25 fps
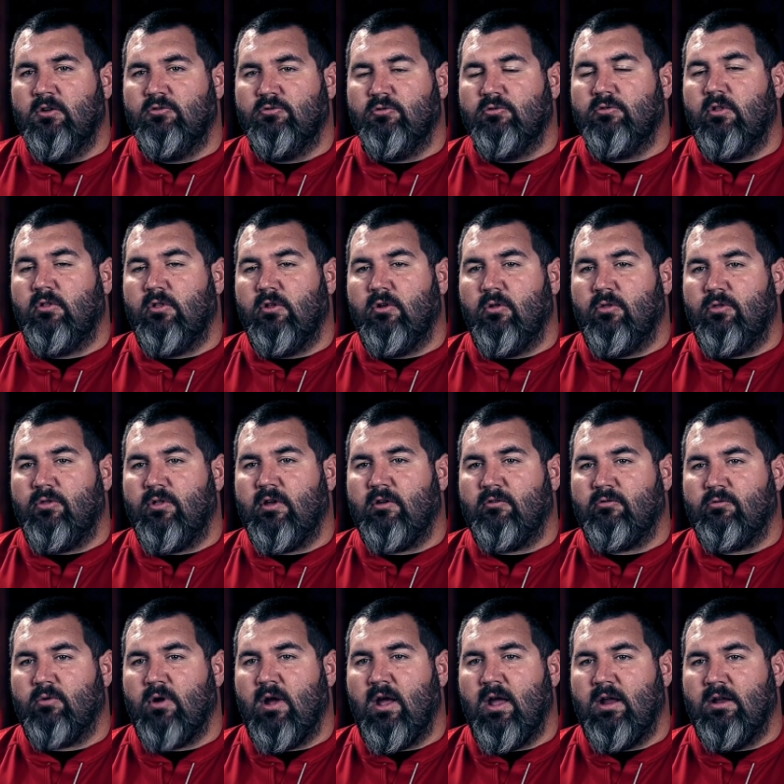doing the little
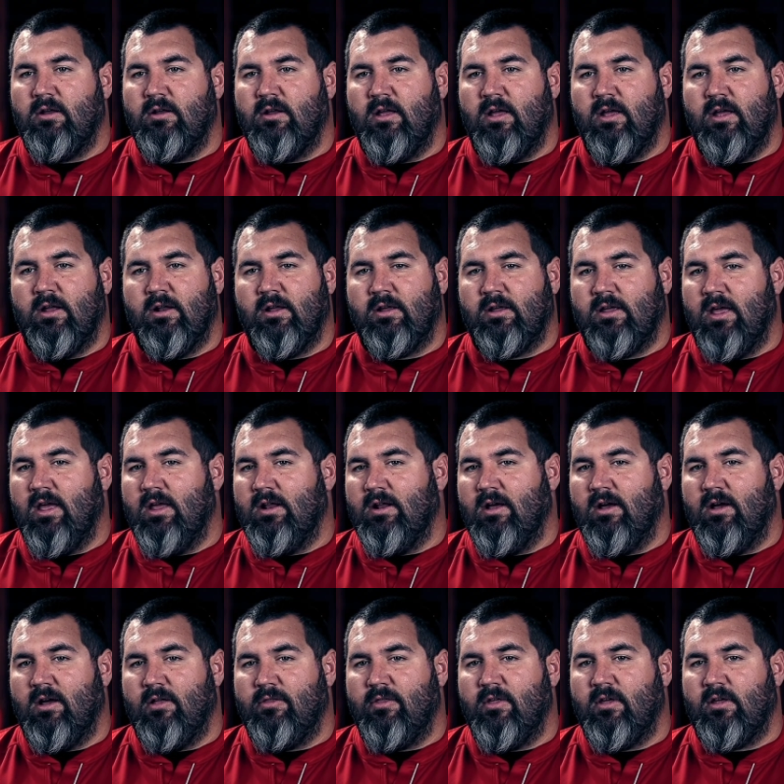things right. And again,
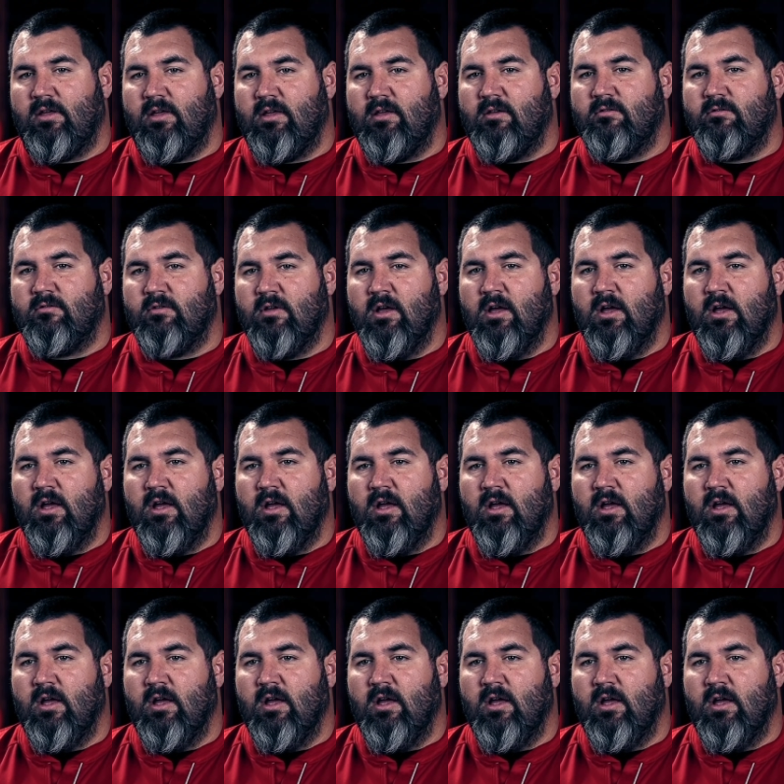I think he's,